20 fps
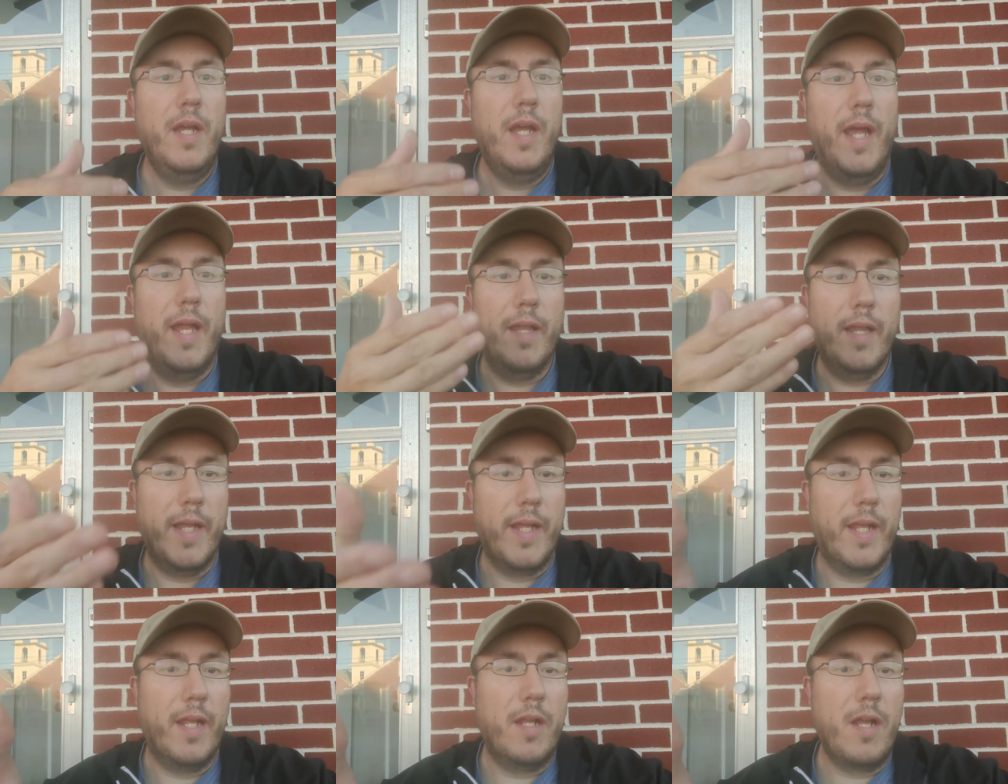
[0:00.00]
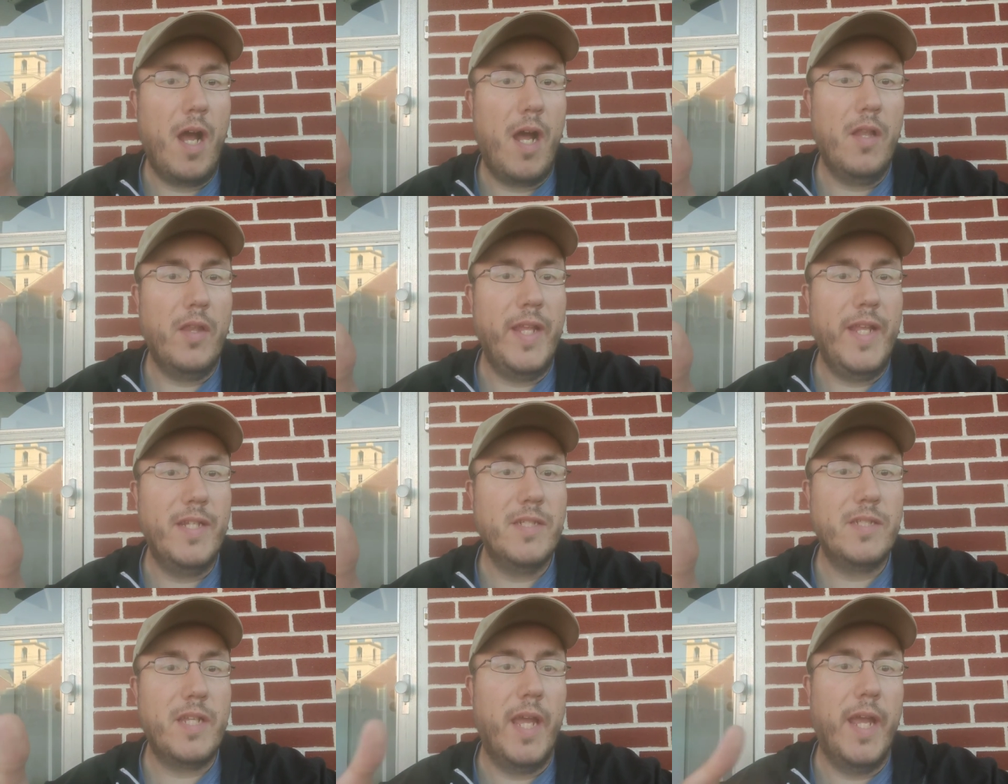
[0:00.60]
And like in
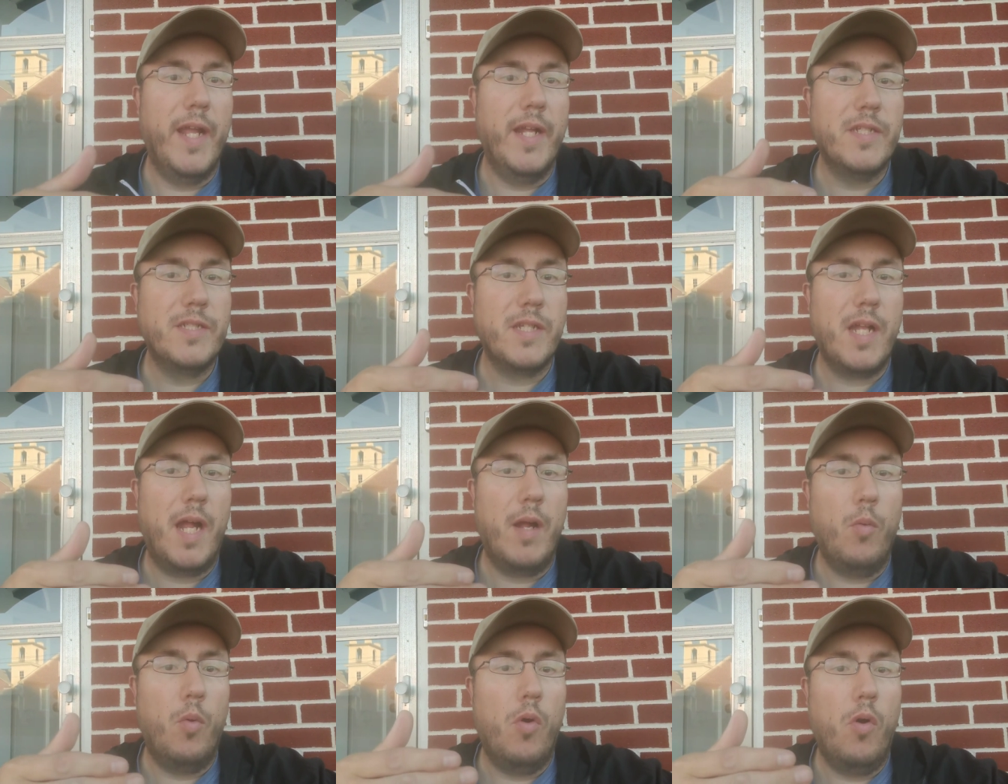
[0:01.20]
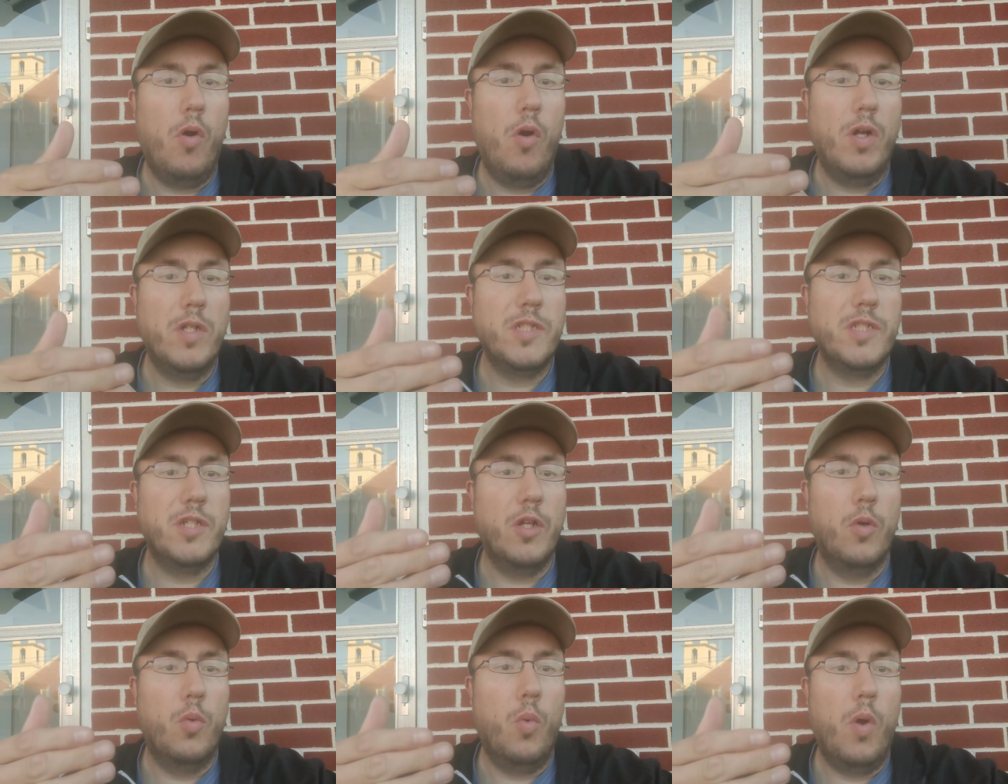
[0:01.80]
Colleen's case, I will
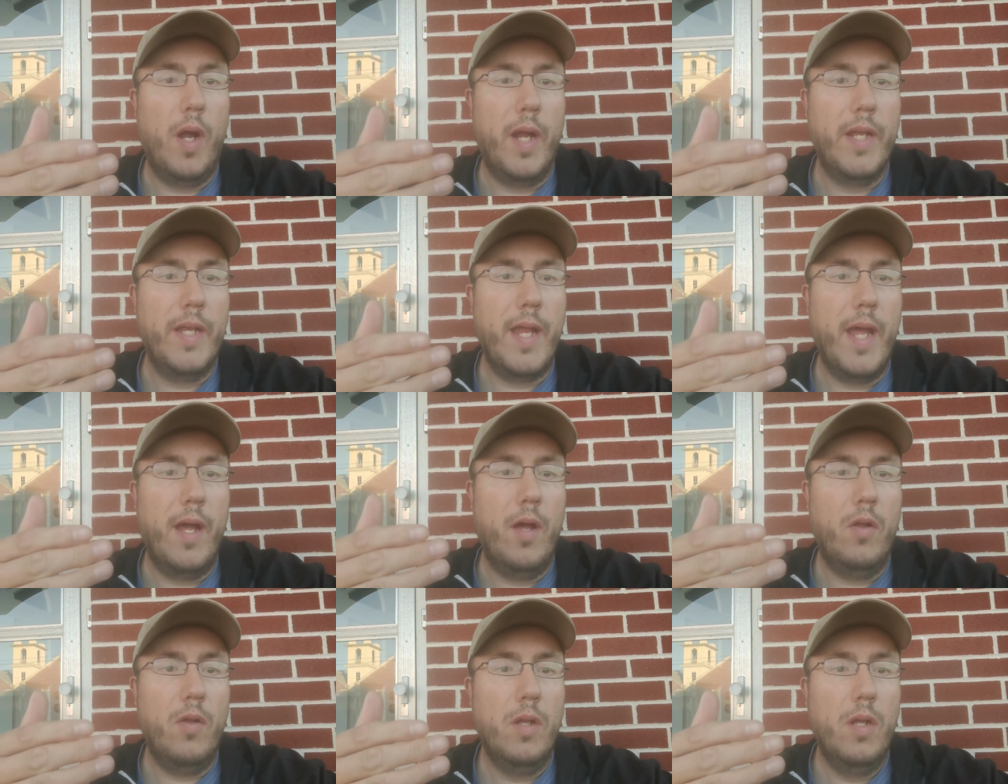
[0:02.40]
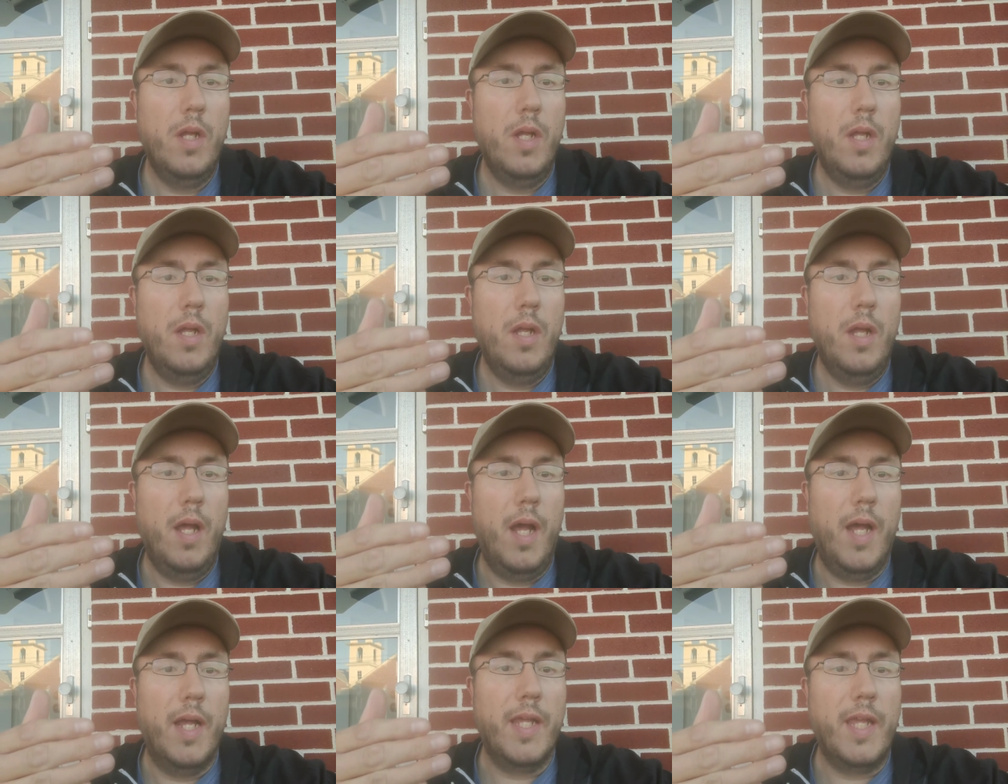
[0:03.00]
also wind out
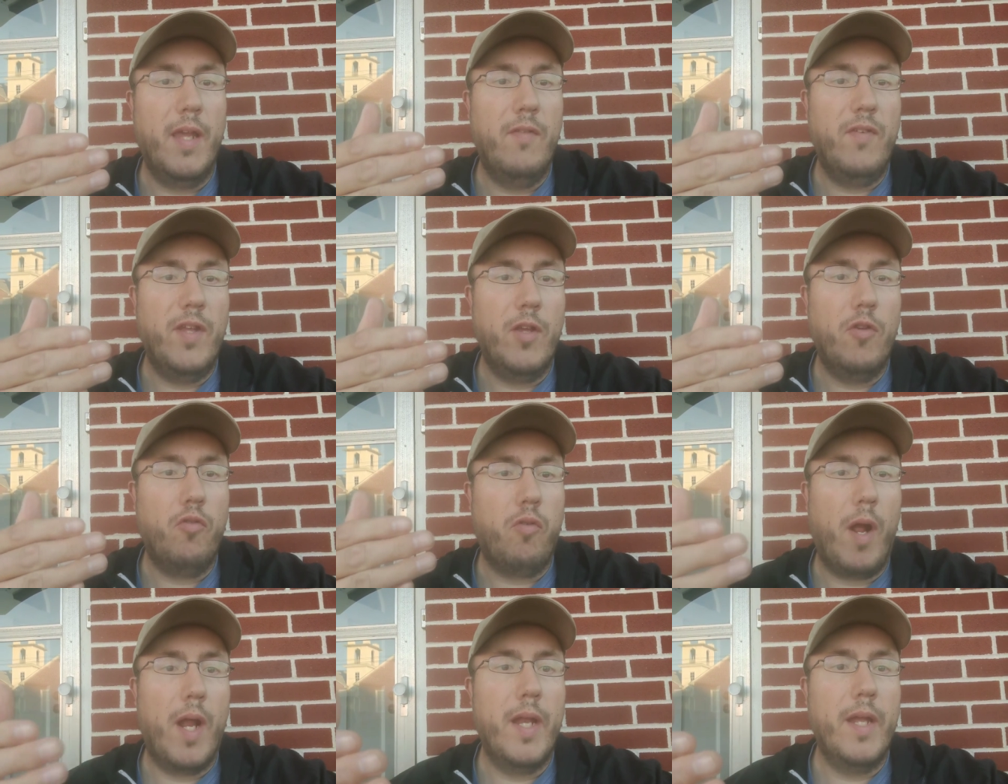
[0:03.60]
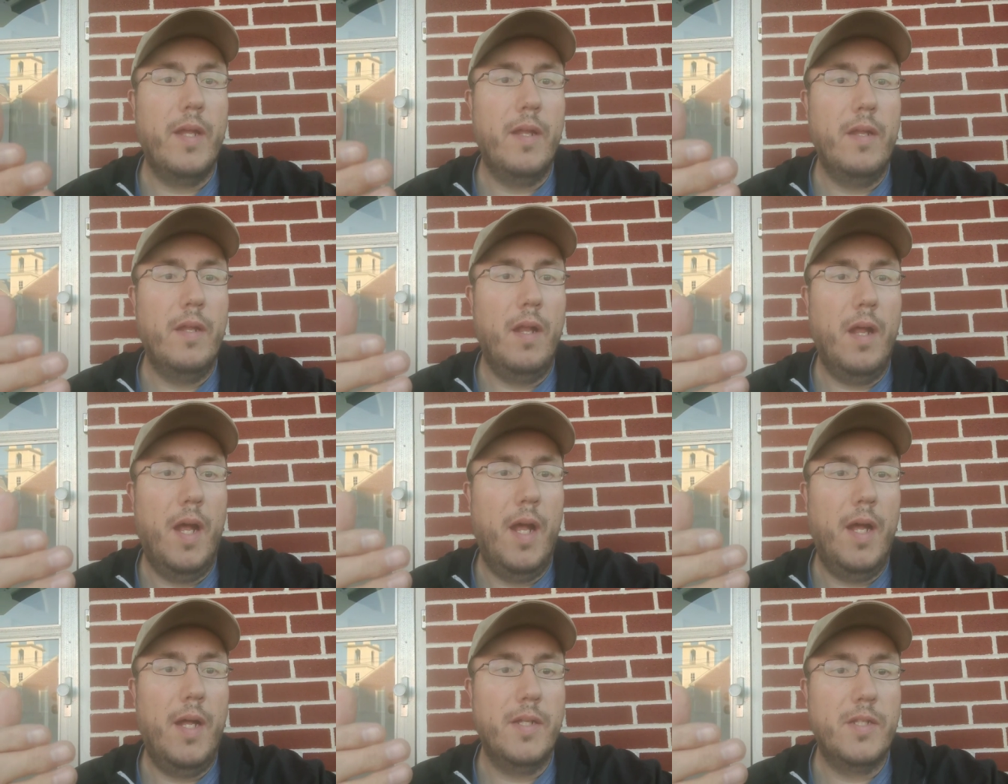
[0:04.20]
uh, giving credit
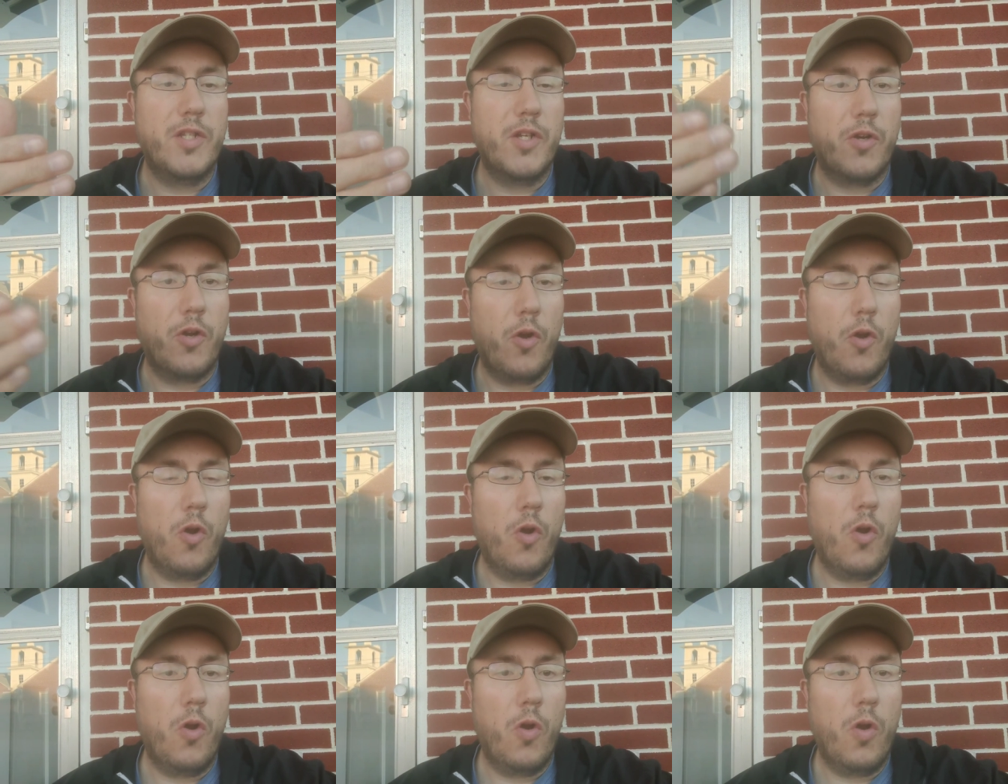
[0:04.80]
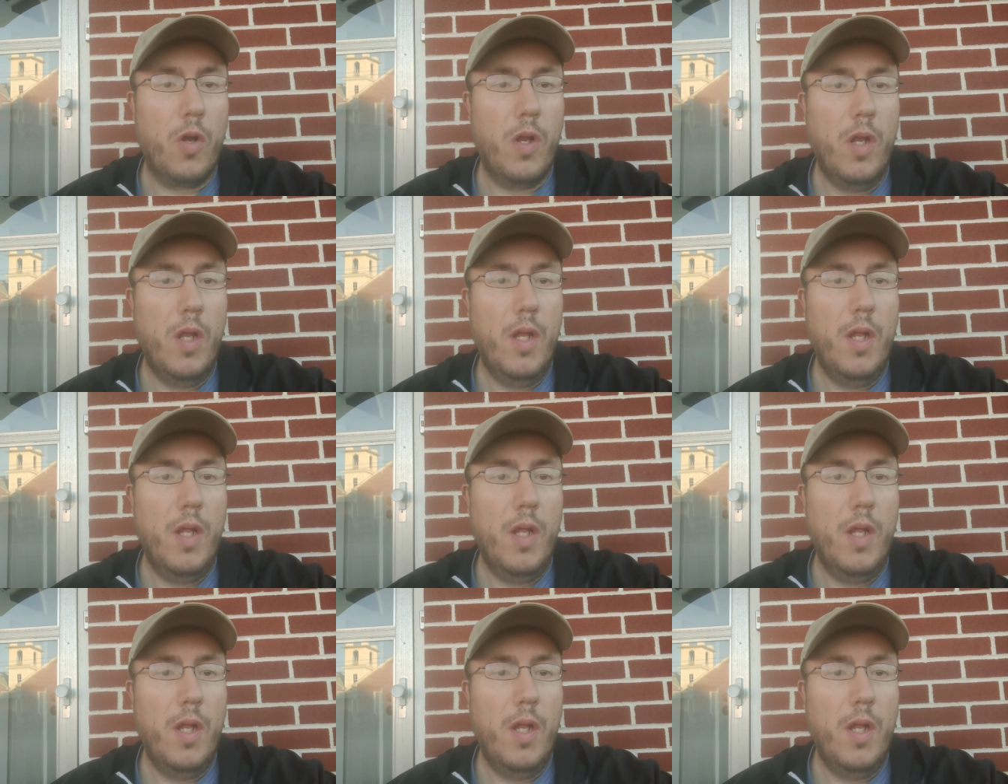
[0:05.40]
uh, to her